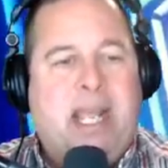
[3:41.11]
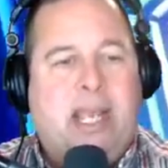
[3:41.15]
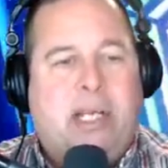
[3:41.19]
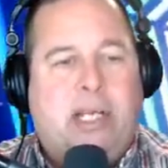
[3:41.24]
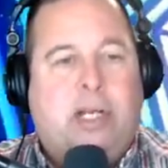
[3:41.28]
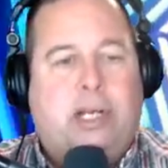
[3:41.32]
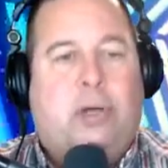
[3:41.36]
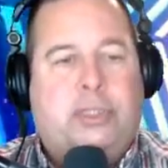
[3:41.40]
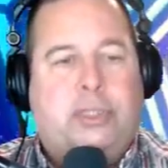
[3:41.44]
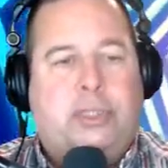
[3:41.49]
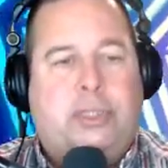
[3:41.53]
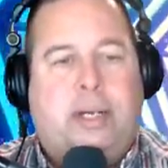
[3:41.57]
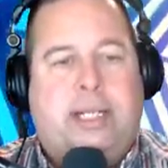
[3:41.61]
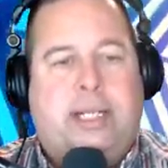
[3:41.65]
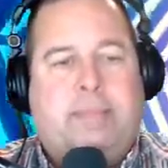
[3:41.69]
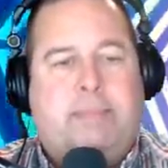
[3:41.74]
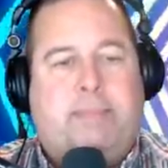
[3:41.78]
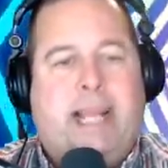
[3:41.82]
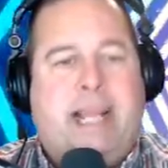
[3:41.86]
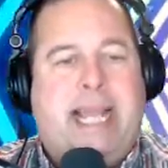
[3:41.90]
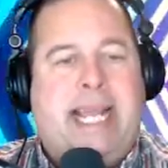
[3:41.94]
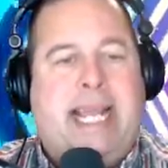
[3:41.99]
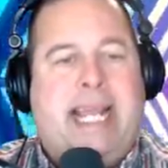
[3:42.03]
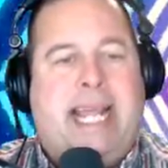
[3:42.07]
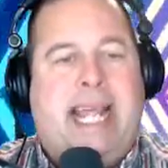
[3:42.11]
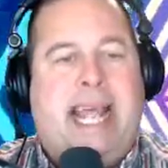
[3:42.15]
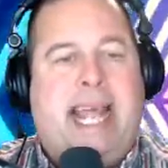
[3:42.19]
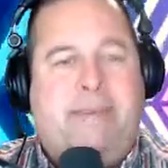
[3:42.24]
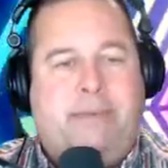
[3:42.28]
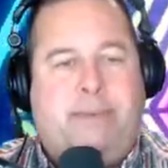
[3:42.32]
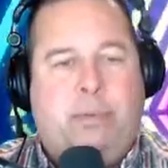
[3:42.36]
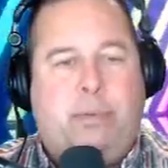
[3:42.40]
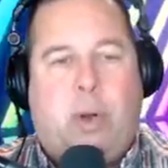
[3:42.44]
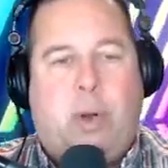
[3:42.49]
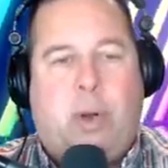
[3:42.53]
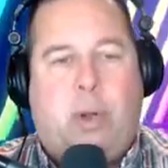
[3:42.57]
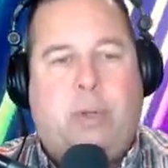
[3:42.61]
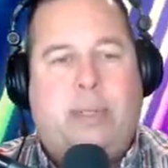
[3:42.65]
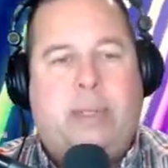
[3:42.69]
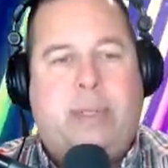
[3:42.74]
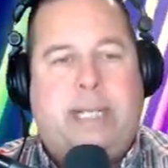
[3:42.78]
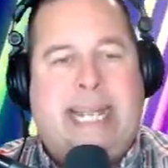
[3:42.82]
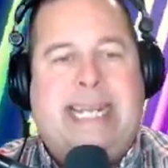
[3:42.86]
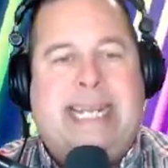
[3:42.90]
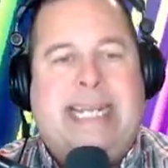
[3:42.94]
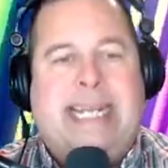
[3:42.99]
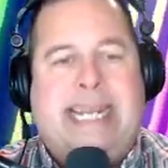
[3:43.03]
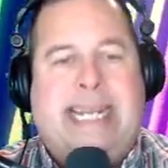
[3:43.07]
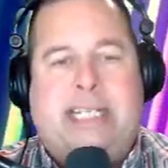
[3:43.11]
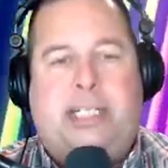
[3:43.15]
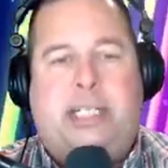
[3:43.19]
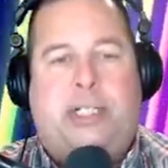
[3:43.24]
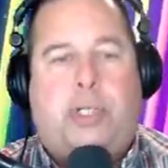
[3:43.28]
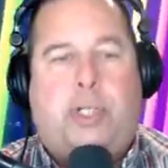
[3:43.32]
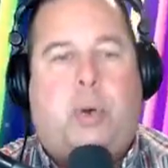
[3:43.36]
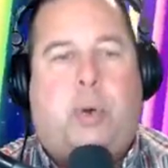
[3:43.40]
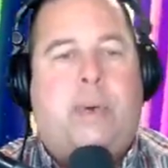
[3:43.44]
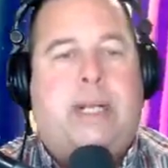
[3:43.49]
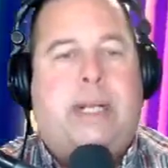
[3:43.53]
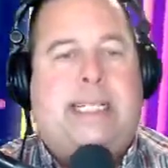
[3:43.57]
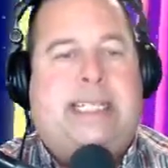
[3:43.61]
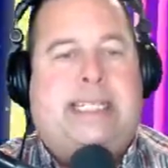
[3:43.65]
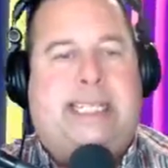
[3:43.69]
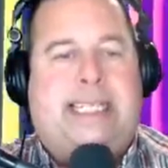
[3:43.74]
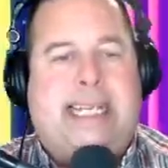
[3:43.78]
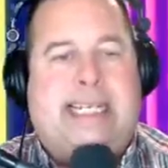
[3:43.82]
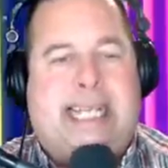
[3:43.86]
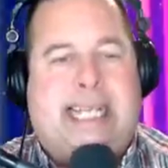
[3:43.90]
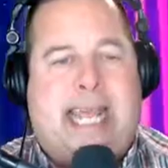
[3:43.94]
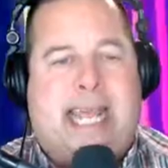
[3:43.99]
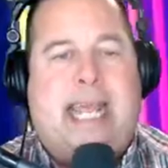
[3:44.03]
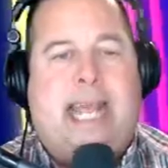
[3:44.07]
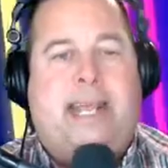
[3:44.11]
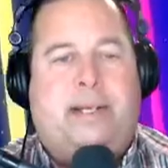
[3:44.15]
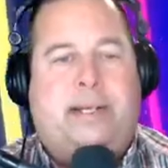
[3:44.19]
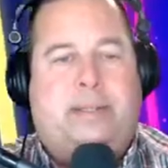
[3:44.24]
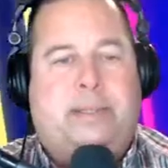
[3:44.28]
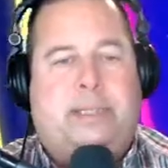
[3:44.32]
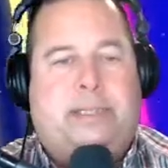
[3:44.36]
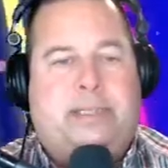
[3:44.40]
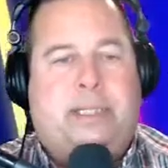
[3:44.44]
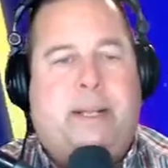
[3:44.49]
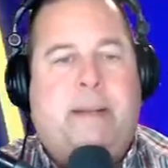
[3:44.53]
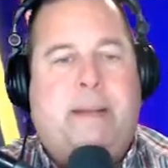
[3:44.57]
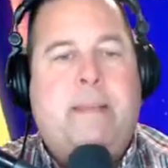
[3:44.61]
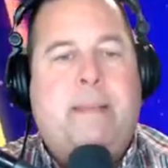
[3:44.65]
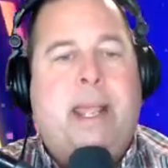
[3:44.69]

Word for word: Culture has played a heavy role in each story's details.